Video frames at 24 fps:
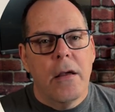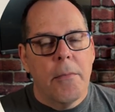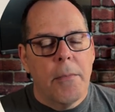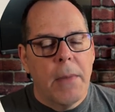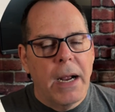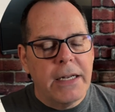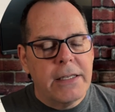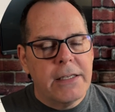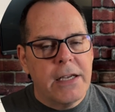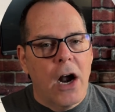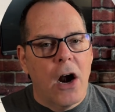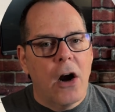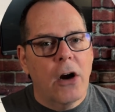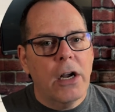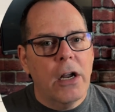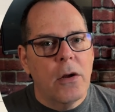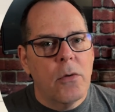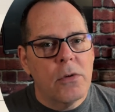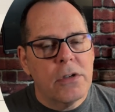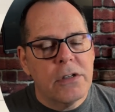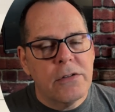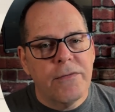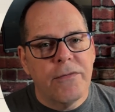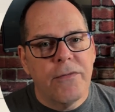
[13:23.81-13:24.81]
My target
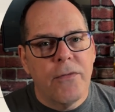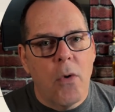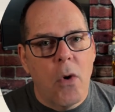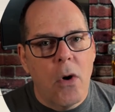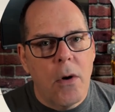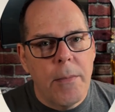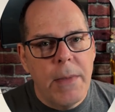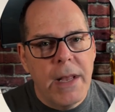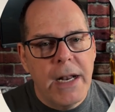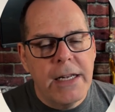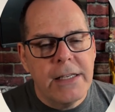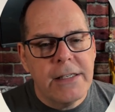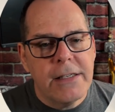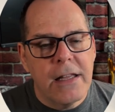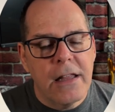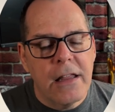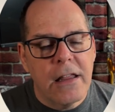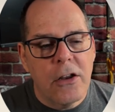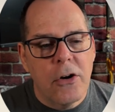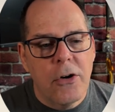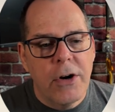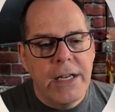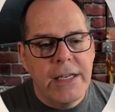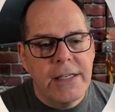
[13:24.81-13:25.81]
was 4 minutes and
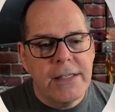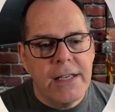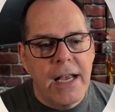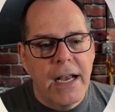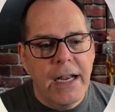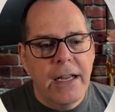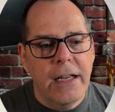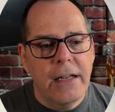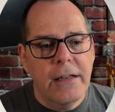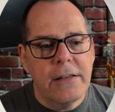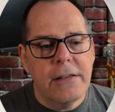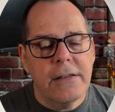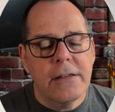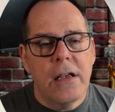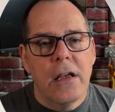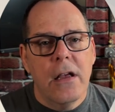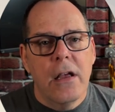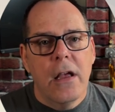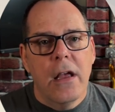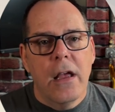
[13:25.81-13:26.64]
30 seconds,